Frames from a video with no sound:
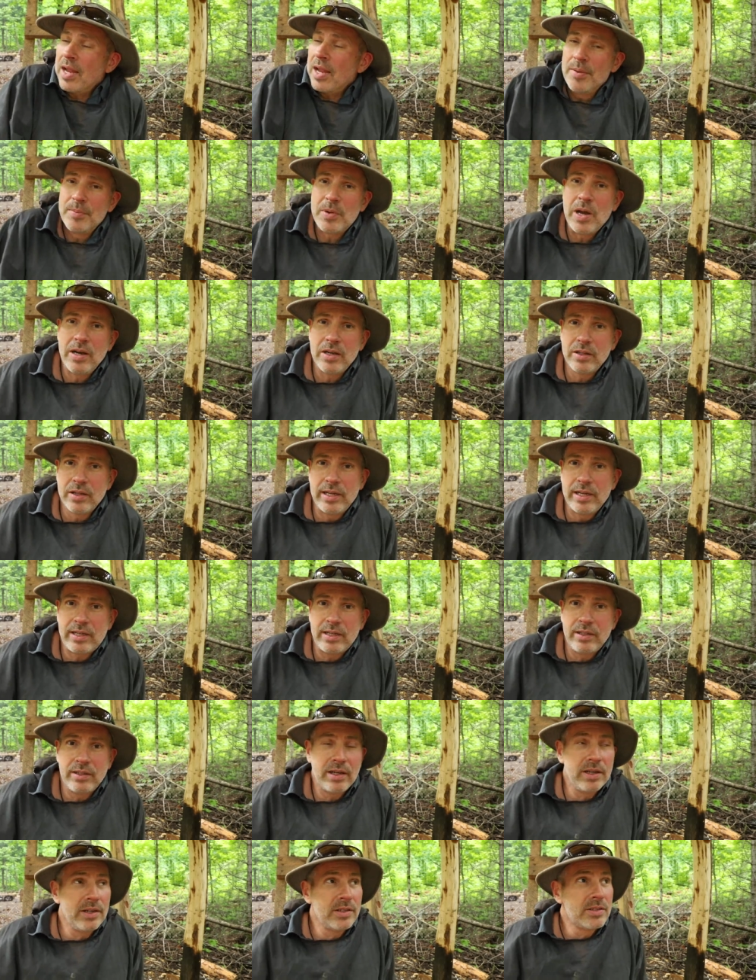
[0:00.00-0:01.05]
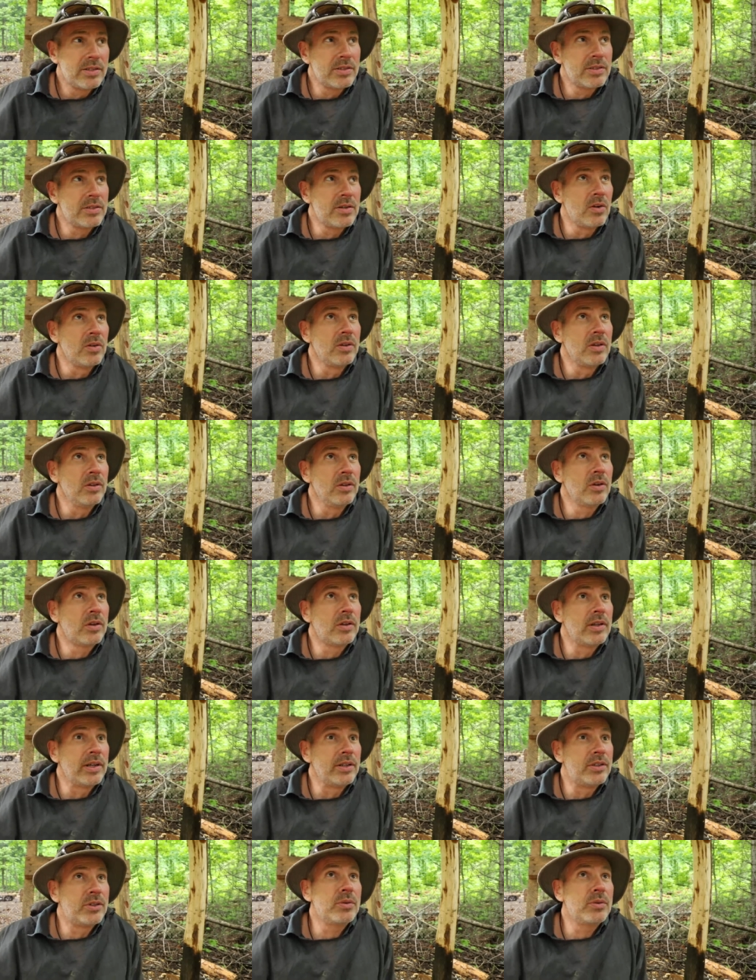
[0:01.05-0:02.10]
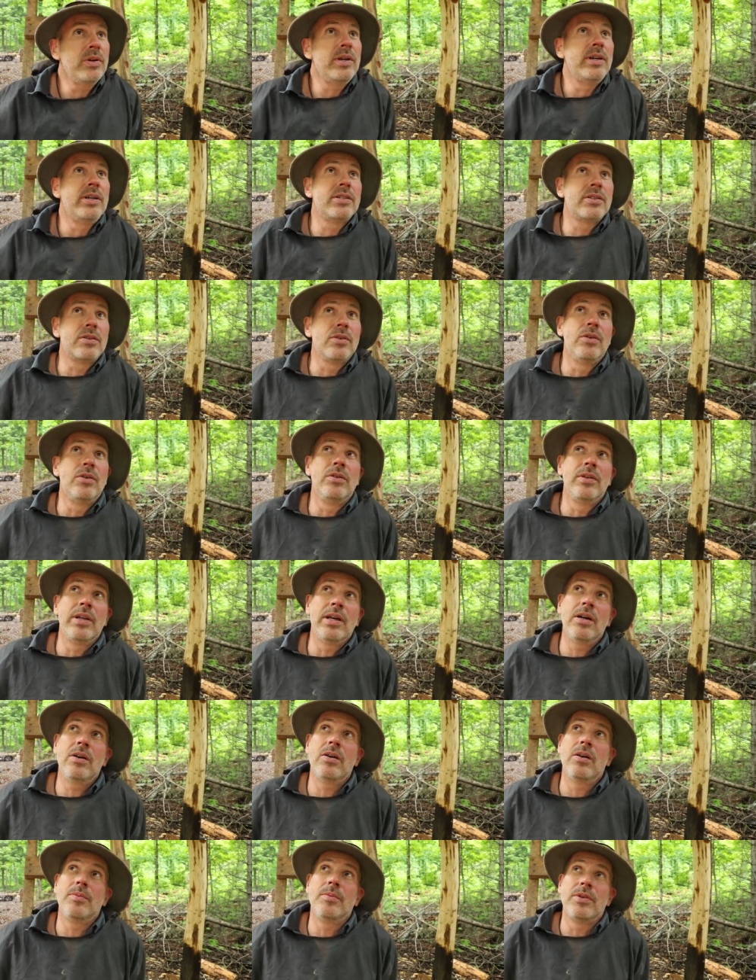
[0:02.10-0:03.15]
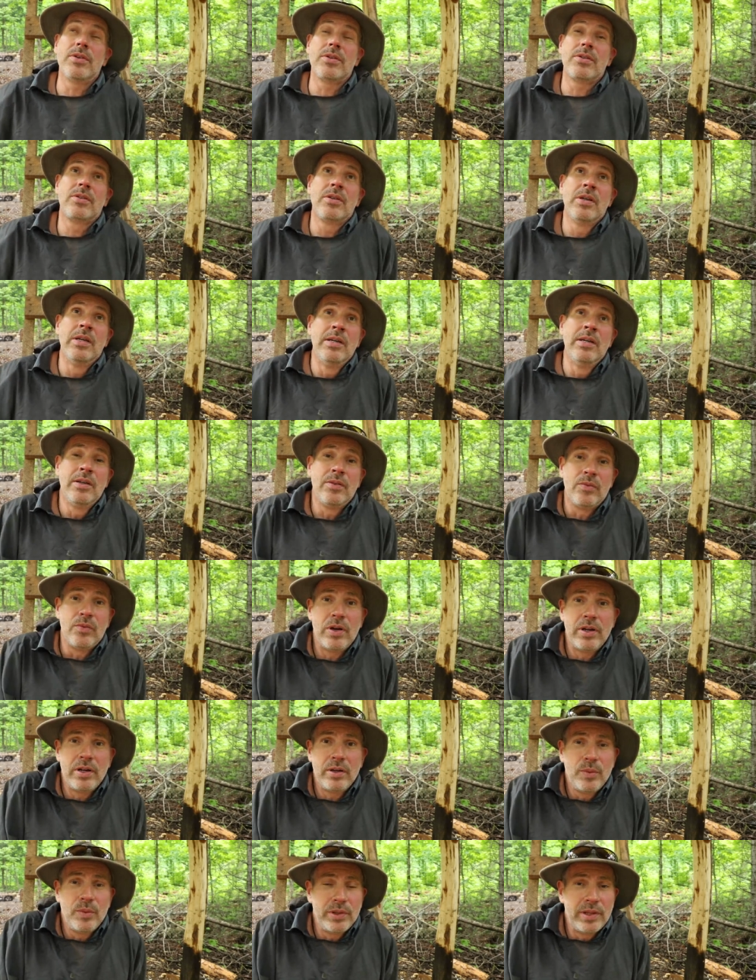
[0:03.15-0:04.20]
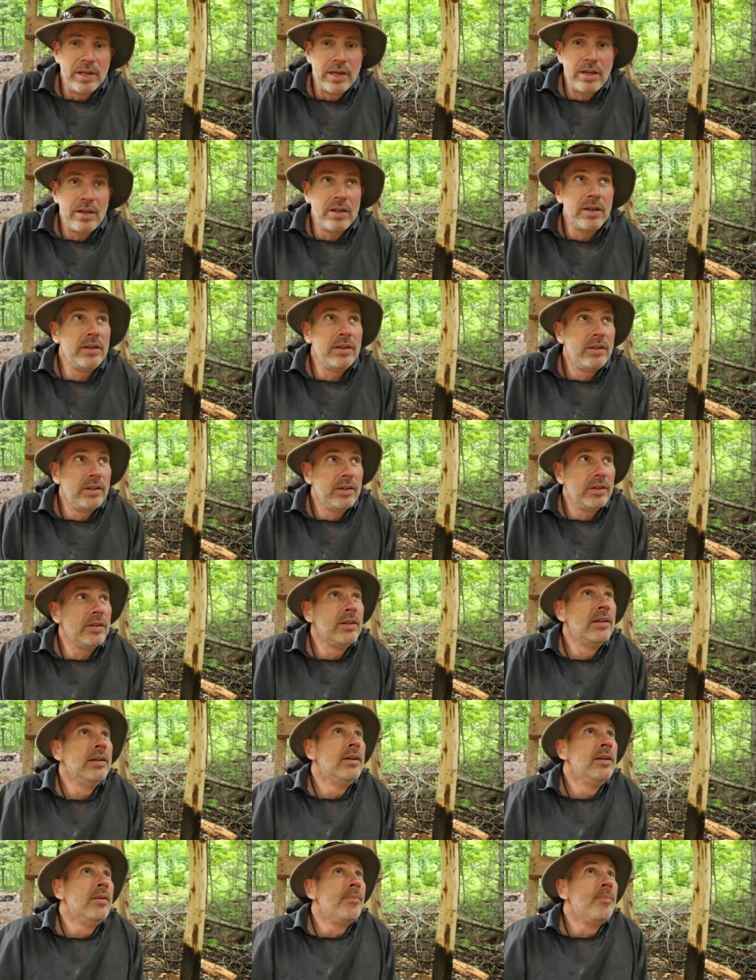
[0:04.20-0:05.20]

I'm kind of liking that it's starting to look like a tree. So now I'm just running with that idea.